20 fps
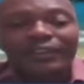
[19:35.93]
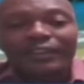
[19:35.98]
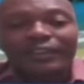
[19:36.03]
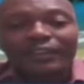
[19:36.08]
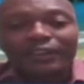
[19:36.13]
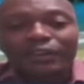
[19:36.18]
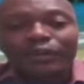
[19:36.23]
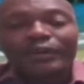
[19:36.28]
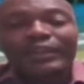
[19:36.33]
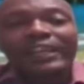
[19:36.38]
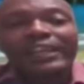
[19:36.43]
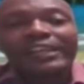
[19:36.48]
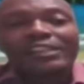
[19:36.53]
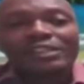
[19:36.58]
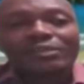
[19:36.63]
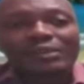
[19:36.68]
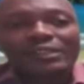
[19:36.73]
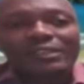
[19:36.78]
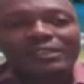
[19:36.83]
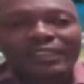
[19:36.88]
All I heard
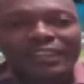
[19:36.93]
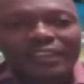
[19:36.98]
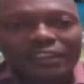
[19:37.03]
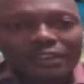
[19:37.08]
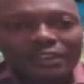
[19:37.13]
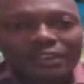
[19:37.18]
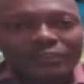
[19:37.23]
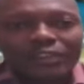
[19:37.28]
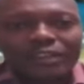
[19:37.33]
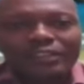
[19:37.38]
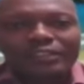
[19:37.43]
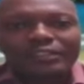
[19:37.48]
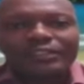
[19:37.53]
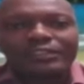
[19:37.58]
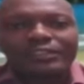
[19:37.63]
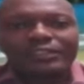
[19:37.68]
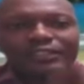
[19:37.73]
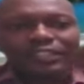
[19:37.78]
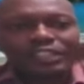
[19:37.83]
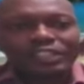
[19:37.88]
was lack of
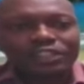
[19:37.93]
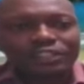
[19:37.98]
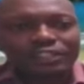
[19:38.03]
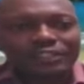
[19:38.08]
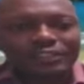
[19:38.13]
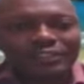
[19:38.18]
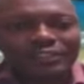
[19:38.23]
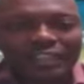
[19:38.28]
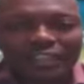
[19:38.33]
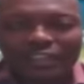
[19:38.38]
consultations, lack